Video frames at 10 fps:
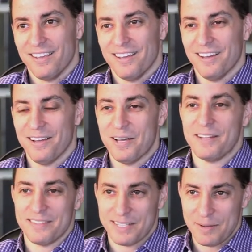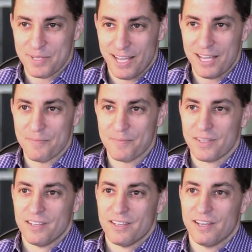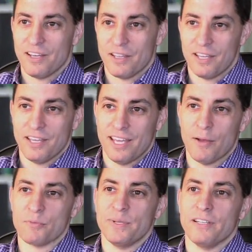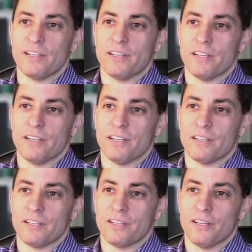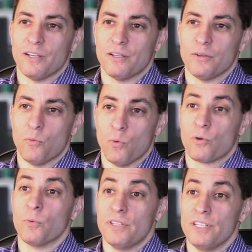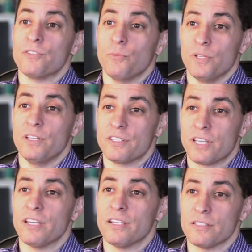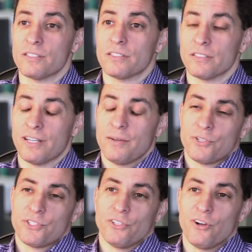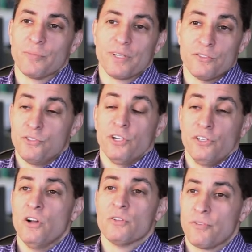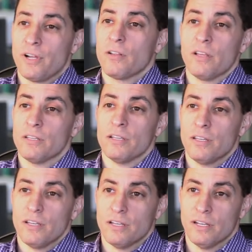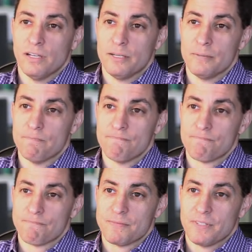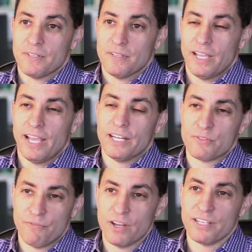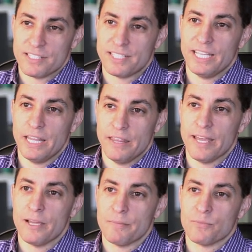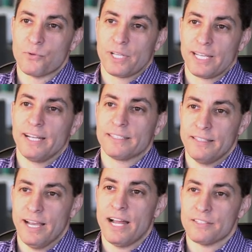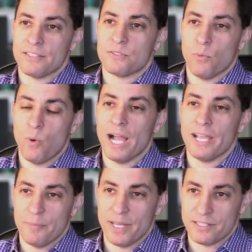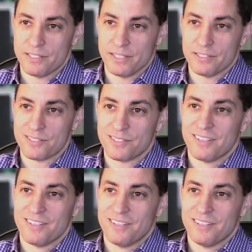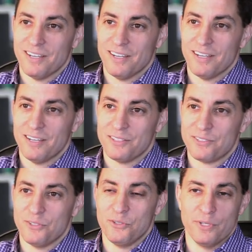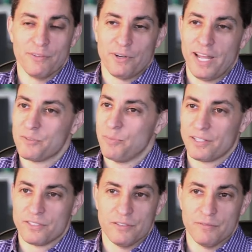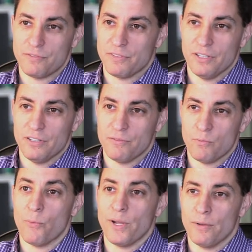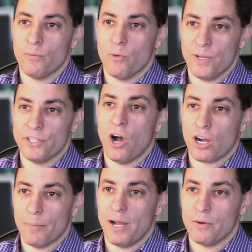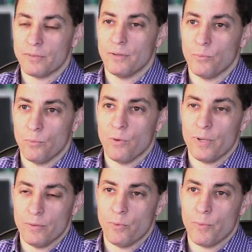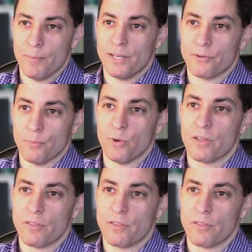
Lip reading: and at the same time, it helps me to work with these kids, and I shouldn't call them kids or young adults, frankly. And it's fun to see them sort of connect the dots as to why it makes sense to different aspects of what we talk about and what we mentor them with.